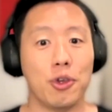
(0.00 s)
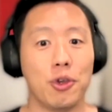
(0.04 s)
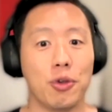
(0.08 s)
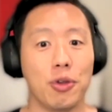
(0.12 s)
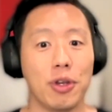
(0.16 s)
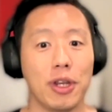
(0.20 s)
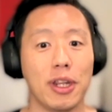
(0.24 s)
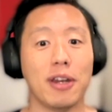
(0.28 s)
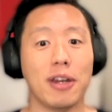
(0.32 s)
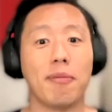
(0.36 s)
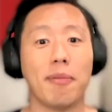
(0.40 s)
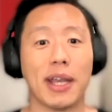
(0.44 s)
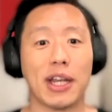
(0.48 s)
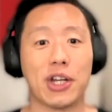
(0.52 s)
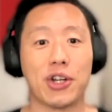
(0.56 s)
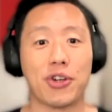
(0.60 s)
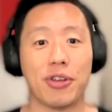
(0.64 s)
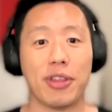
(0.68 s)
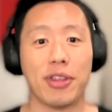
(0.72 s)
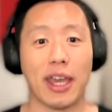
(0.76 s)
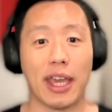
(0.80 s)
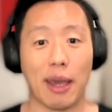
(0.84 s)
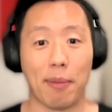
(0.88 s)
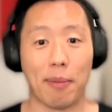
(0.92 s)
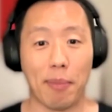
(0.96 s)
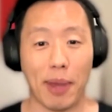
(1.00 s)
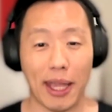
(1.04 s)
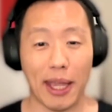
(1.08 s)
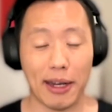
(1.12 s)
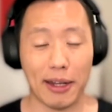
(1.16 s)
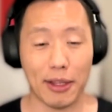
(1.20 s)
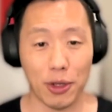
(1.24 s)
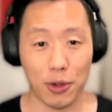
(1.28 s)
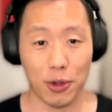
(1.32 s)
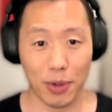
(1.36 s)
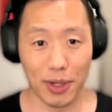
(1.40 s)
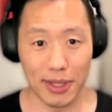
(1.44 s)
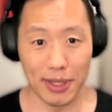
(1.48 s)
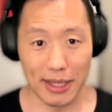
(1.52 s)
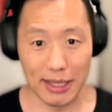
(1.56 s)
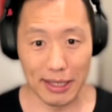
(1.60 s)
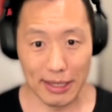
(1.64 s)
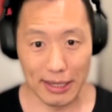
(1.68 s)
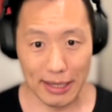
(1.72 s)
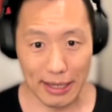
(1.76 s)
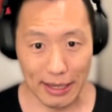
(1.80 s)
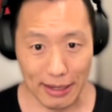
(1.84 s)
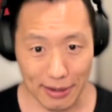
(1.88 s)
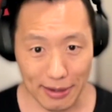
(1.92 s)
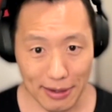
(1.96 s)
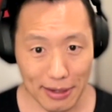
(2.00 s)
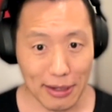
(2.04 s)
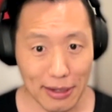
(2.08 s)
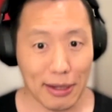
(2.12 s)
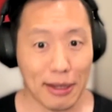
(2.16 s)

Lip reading: You need to make sure they get paid in USDT.